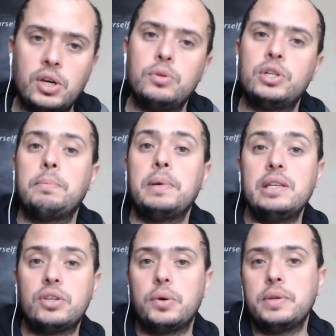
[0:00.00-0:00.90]
Up is
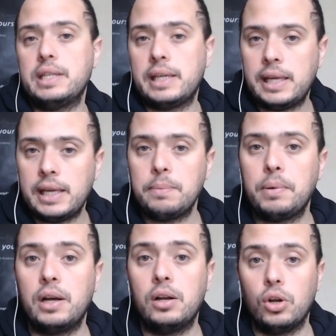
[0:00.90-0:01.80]
going to keep a
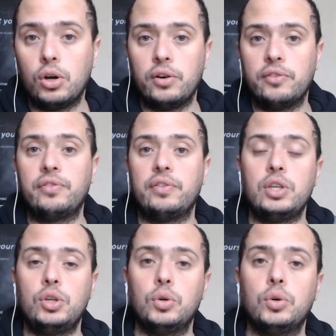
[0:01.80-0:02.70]
lot of
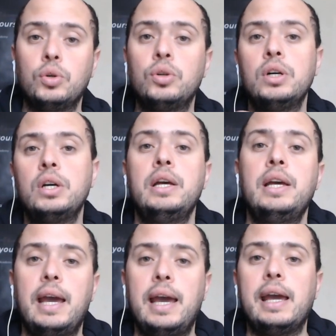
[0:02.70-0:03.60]
your
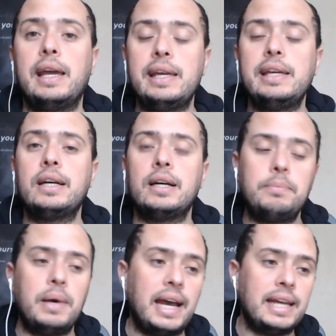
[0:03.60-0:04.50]
uh, income
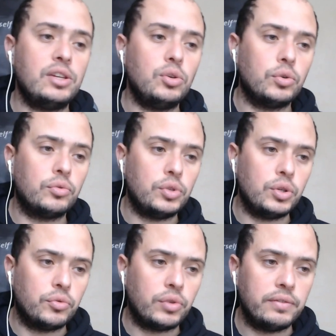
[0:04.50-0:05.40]
and your your
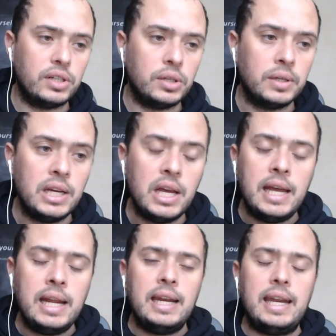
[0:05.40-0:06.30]
revenue.
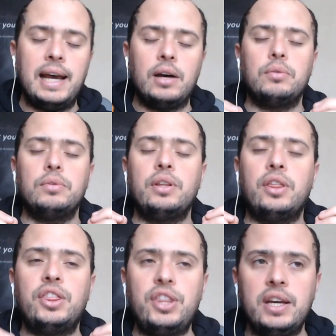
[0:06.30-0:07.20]
Now, the
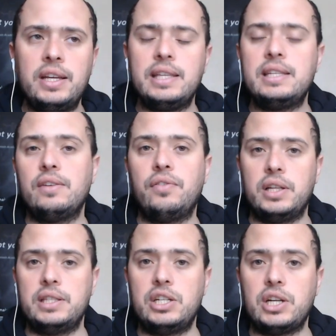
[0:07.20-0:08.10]
third
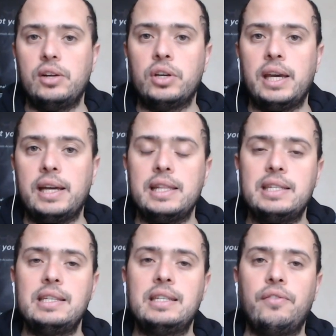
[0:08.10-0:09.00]
disadvantage I look at, and this is
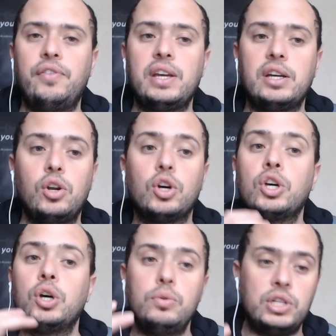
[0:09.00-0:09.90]
something a lot of
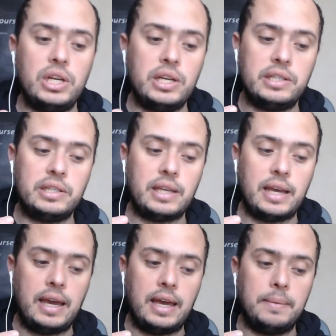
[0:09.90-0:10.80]
coaches
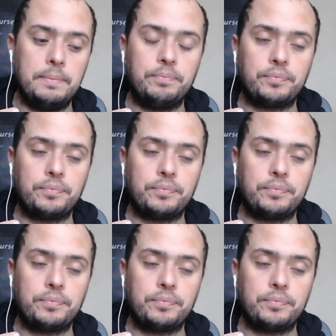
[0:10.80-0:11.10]
um,